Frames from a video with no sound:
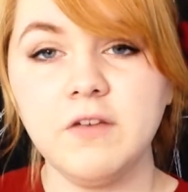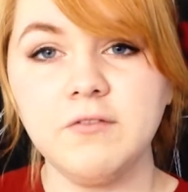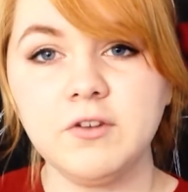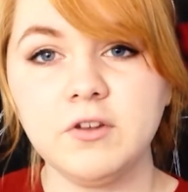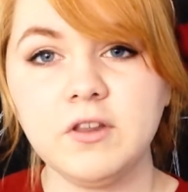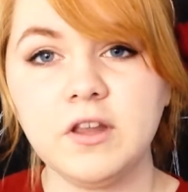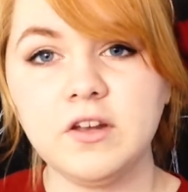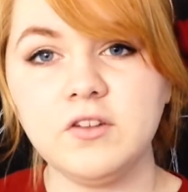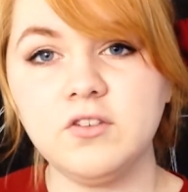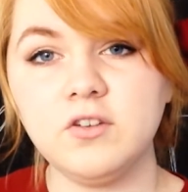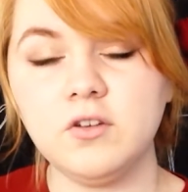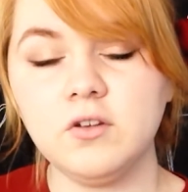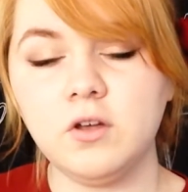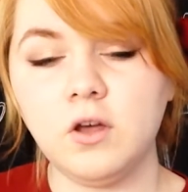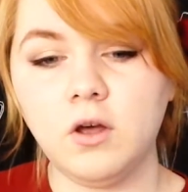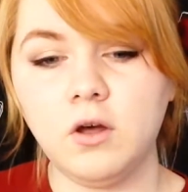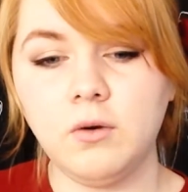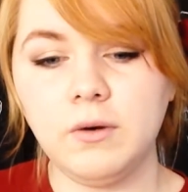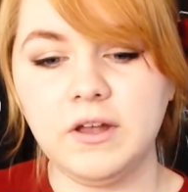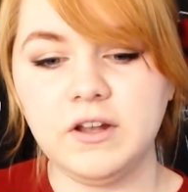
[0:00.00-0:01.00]
If you'd like to
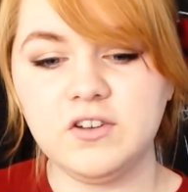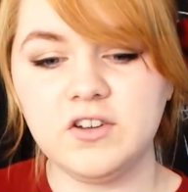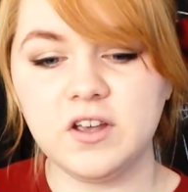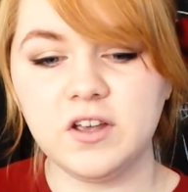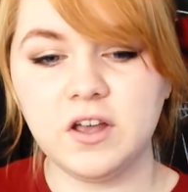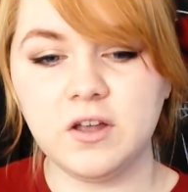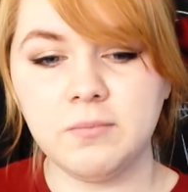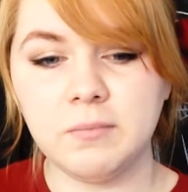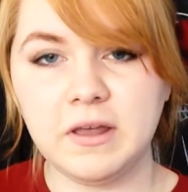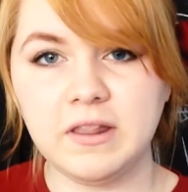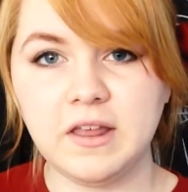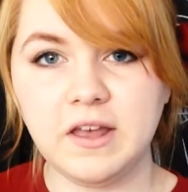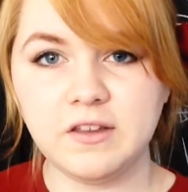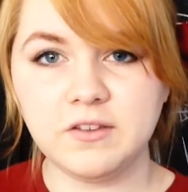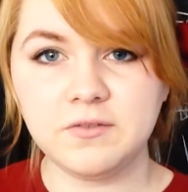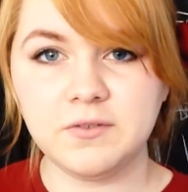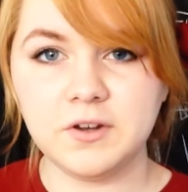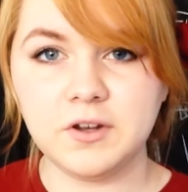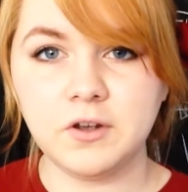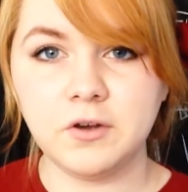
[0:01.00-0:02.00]
go and check out my
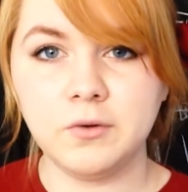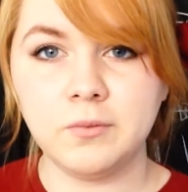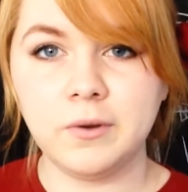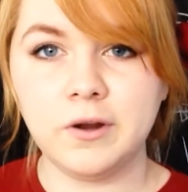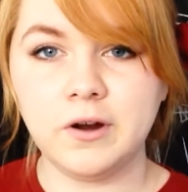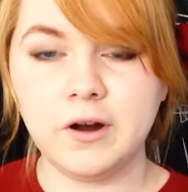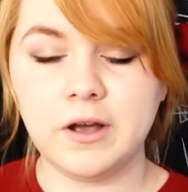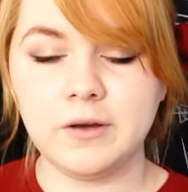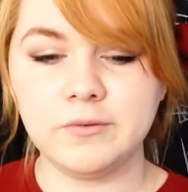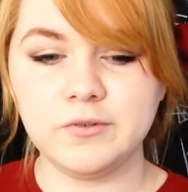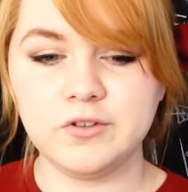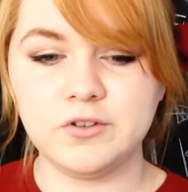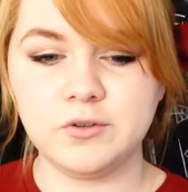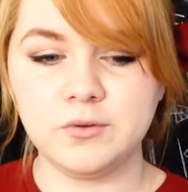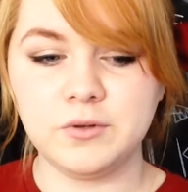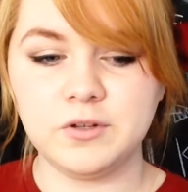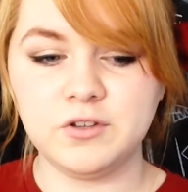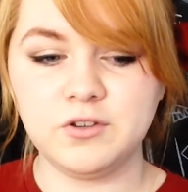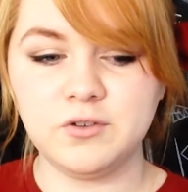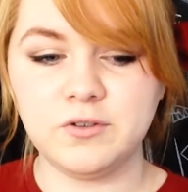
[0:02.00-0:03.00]
last video where I was
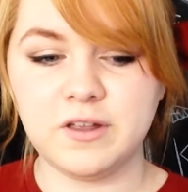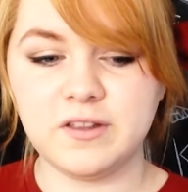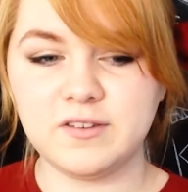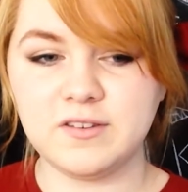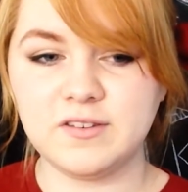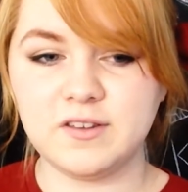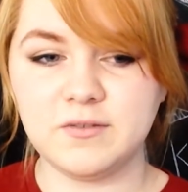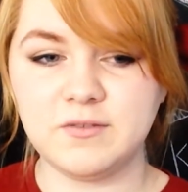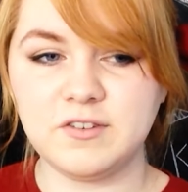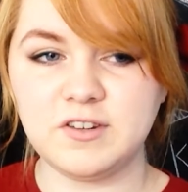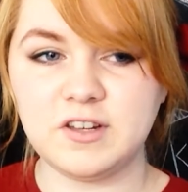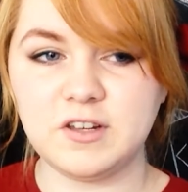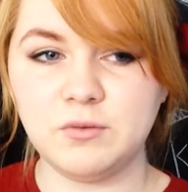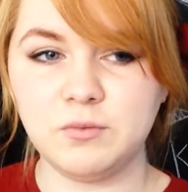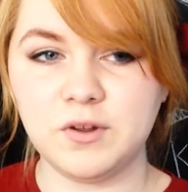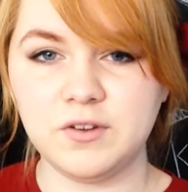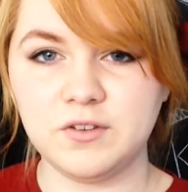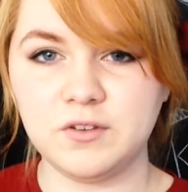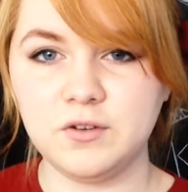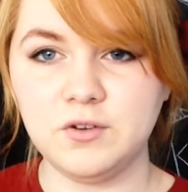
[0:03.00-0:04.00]
doing
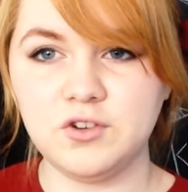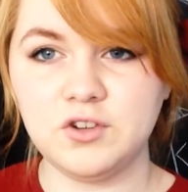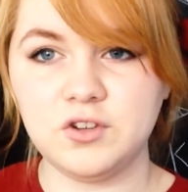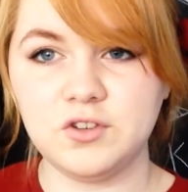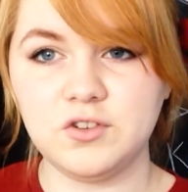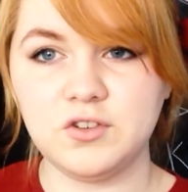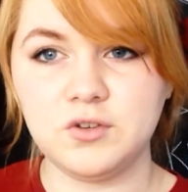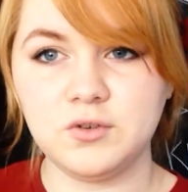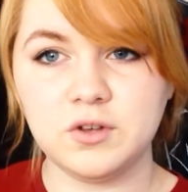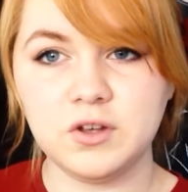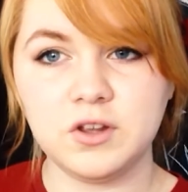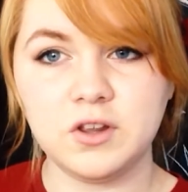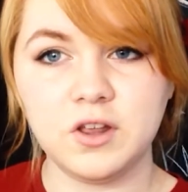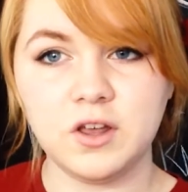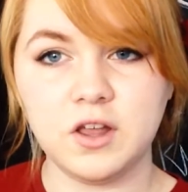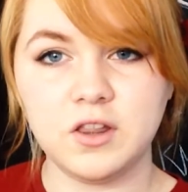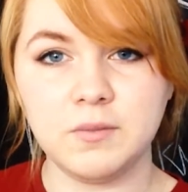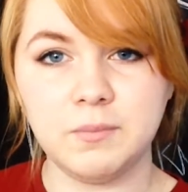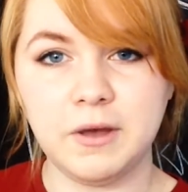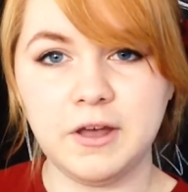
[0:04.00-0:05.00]
2017 resolutions, you can
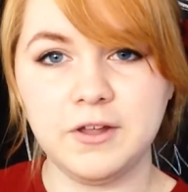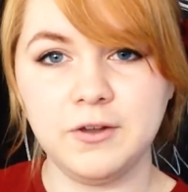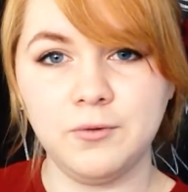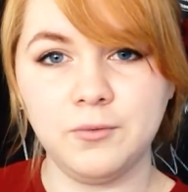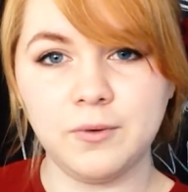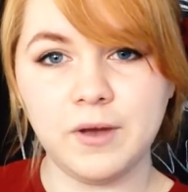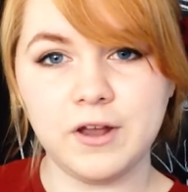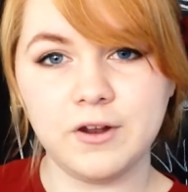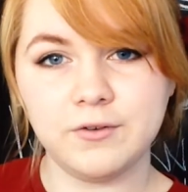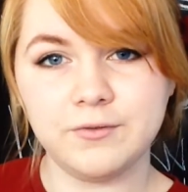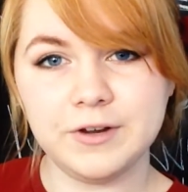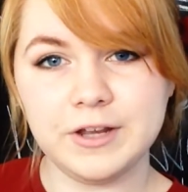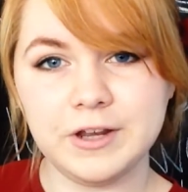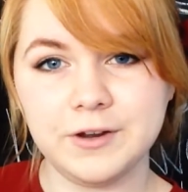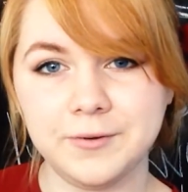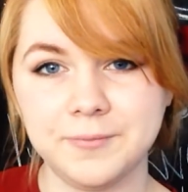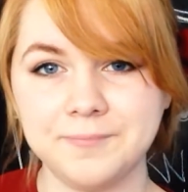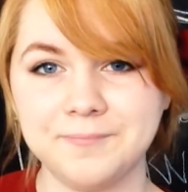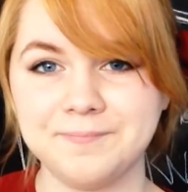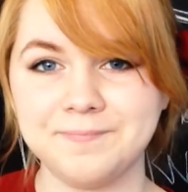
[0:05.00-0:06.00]
click on the button right over here.